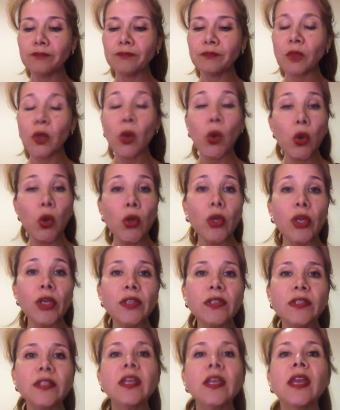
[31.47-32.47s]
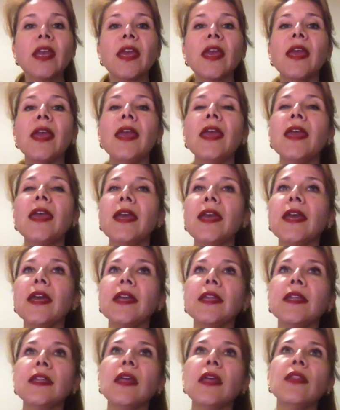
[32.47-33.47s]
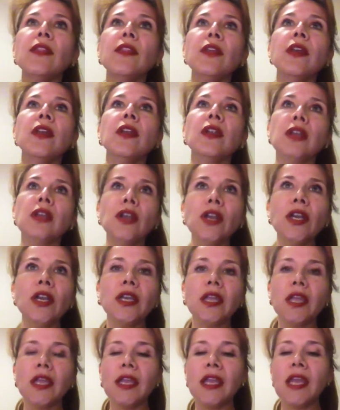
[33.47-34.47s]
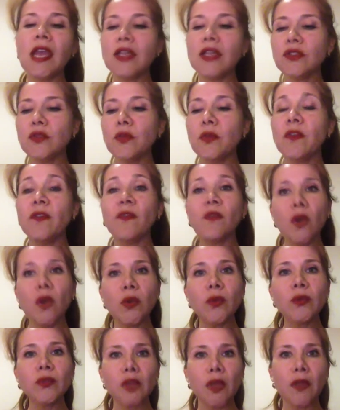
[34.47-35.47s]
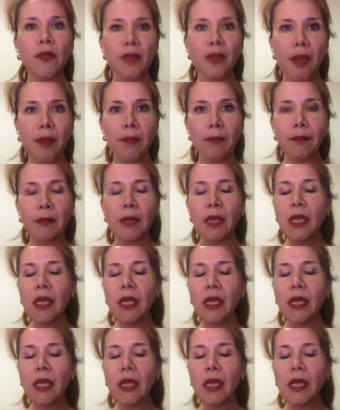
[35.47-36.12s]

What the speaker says: course, and their learning, it had to be focused on them.